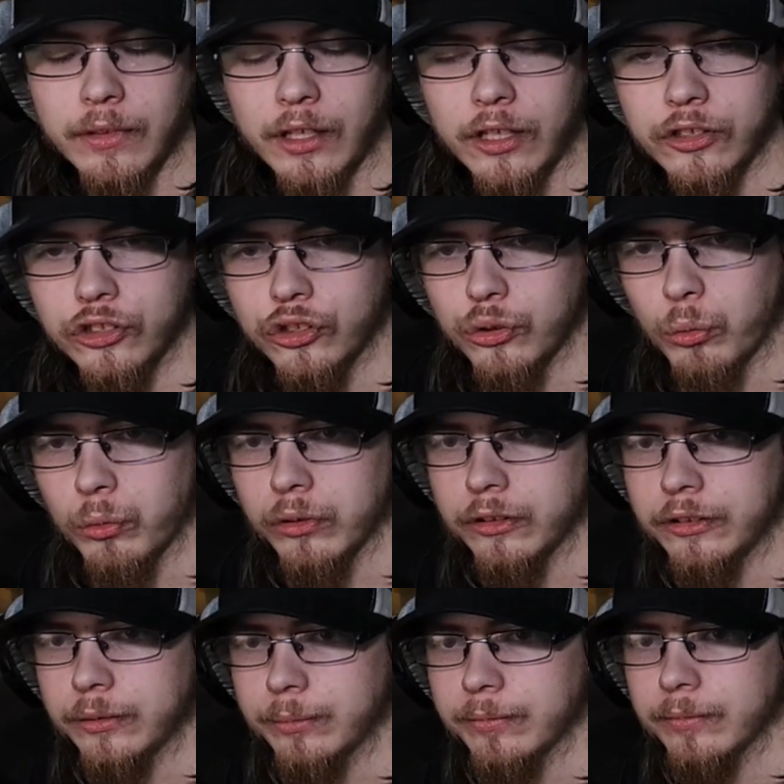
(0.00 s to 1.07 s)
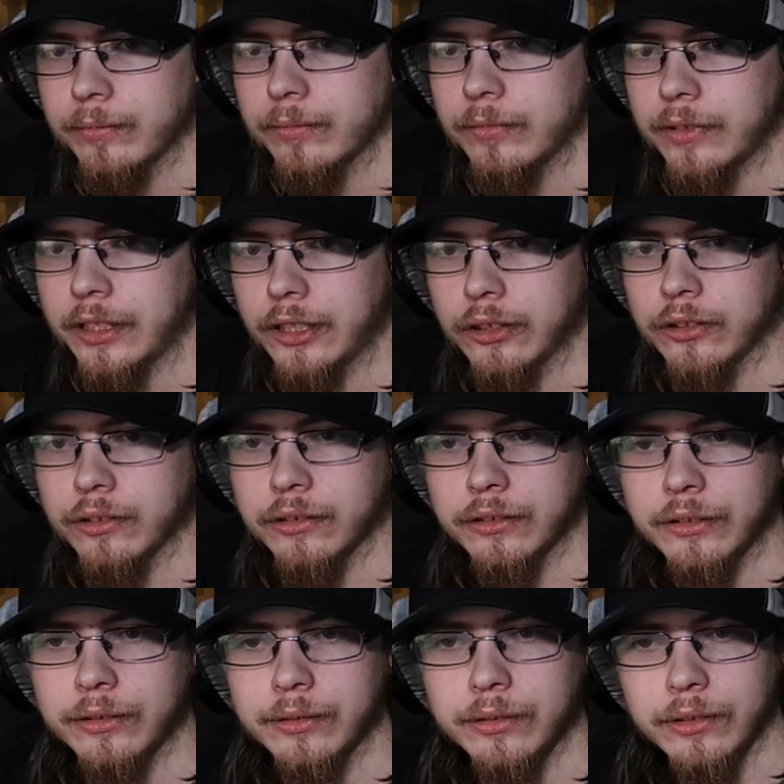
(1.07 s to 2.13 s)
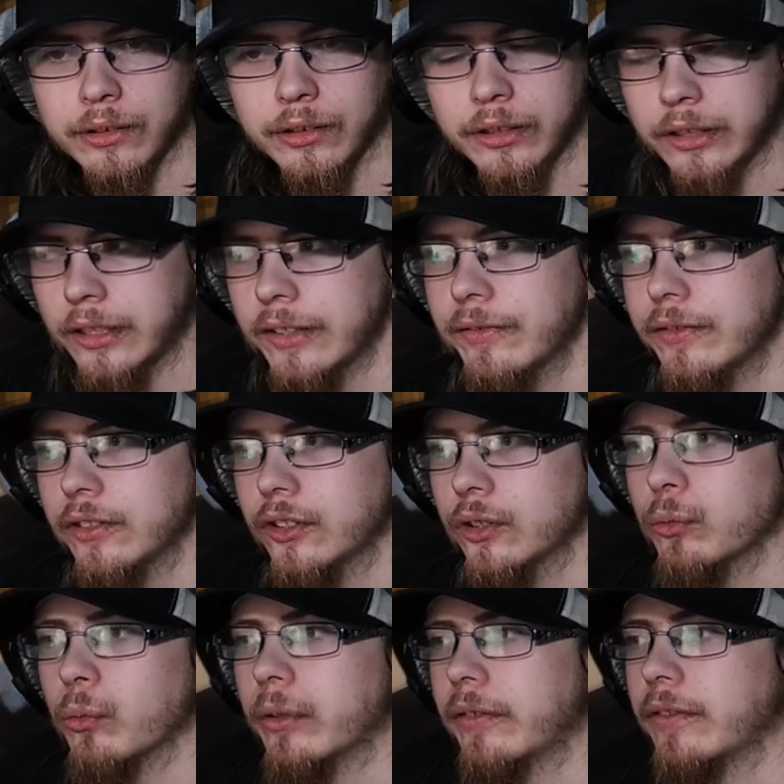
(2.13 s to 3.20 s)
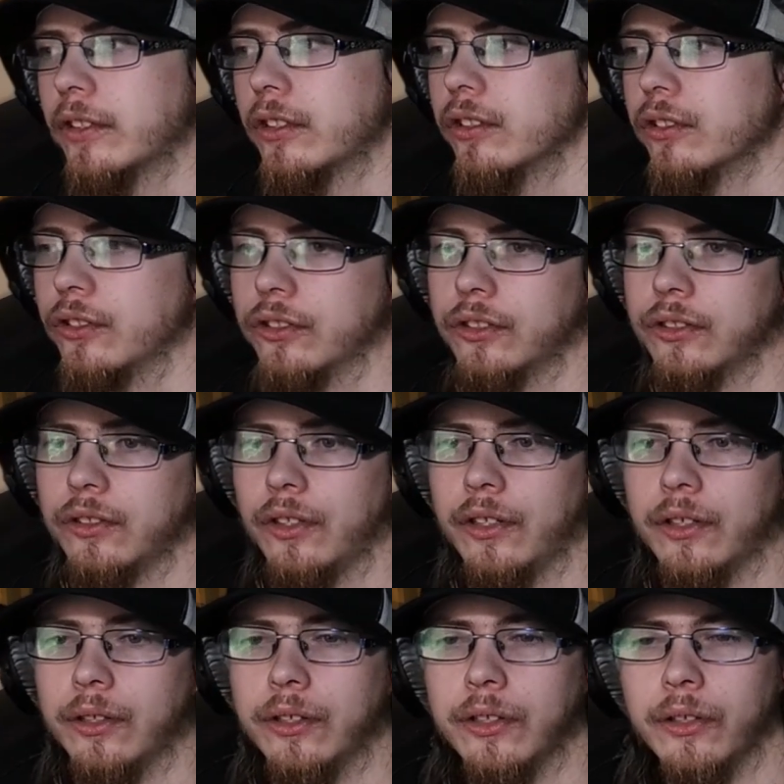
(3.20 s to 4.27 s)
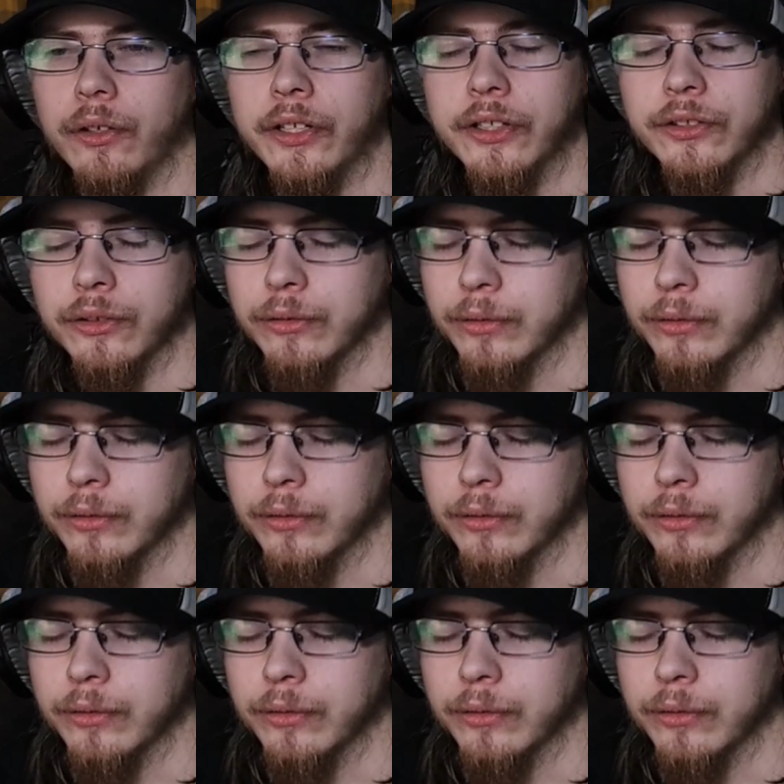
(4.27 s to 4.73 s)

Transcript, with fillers: sword that'll lift whatever curse. Okay, so